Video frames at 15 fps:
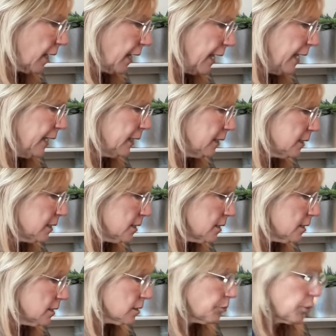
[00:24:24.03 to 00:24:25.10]
And
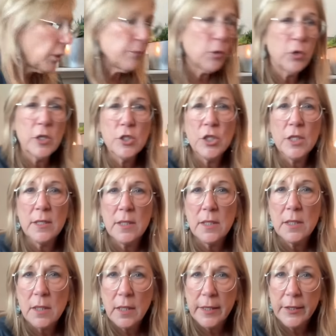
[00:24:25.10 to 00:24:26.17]
Supreme Court
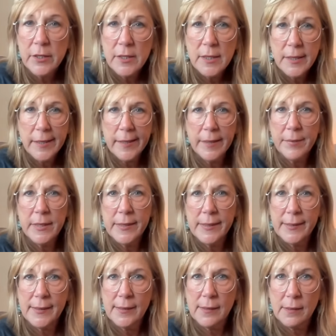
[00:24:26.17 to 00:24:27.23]
Justice Clarence
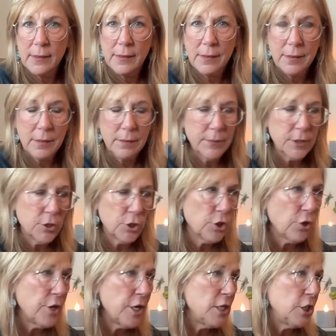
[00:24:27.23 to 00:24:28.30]
Thomas, Mr.
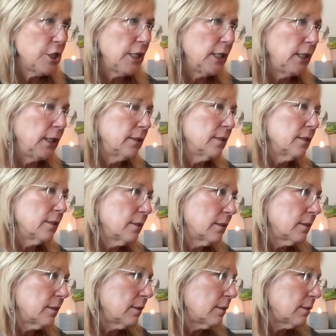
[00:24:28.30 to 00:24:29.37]
Green
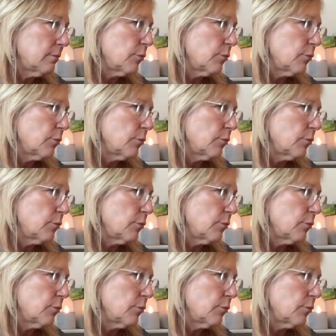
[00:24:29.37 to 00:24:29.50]
Jeans.